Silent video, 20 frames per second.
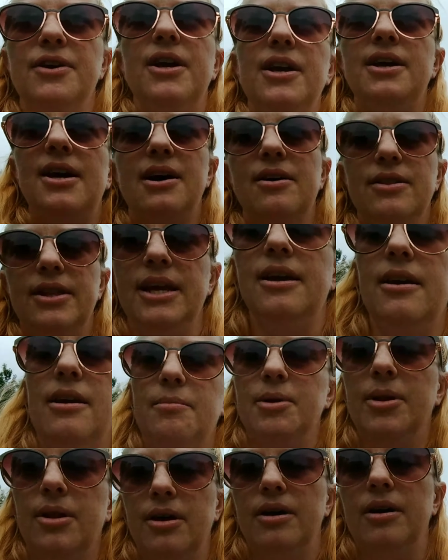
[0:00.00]
I forget. I'll
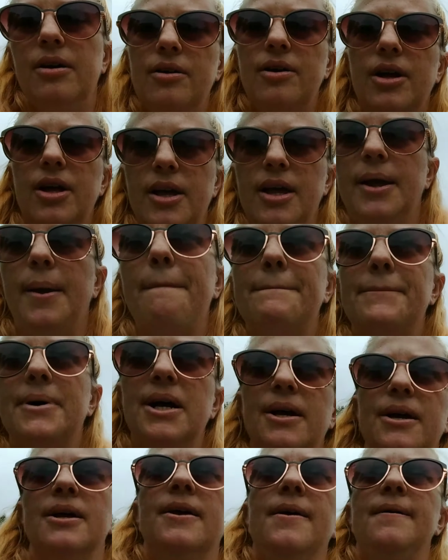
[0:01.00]
link it below.
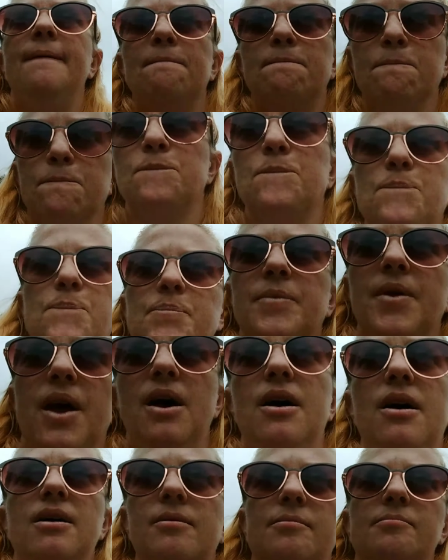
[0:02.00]
But
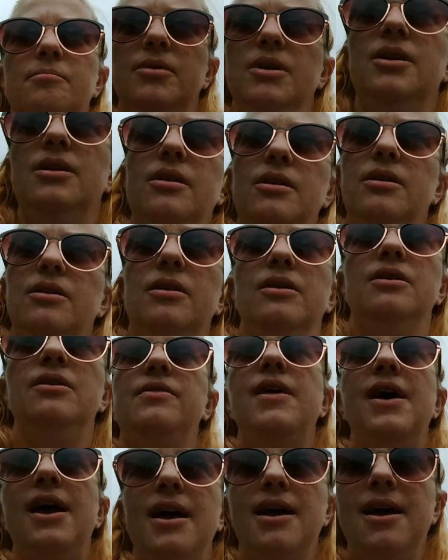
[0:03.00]
um,
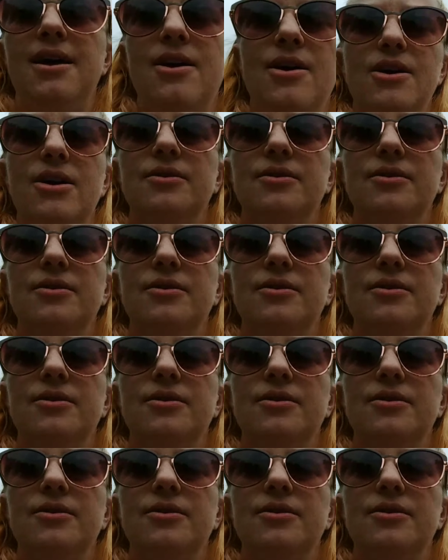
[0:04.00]
they